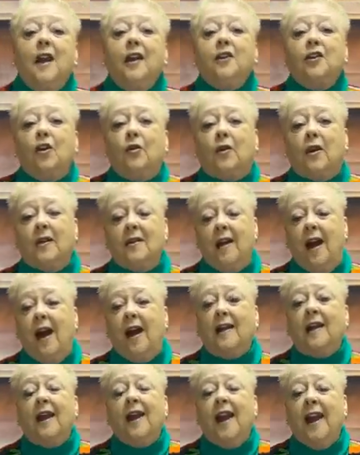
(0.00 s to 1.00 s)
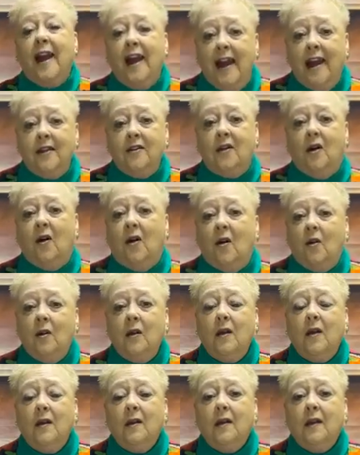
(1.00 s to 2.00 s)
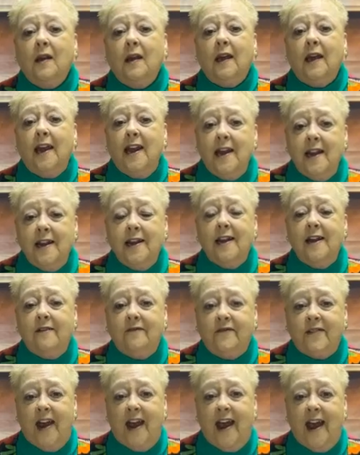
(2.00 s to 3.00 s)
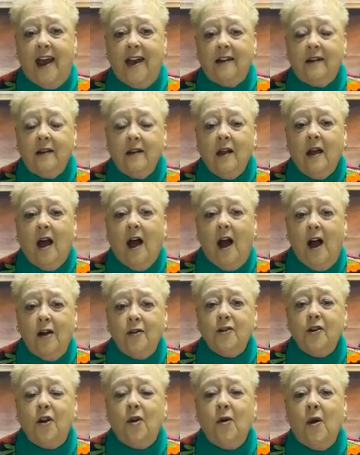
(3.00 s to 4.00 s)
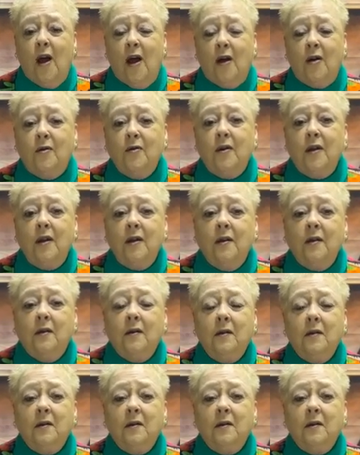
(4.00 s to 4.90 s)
You cannot handle any of that on your own.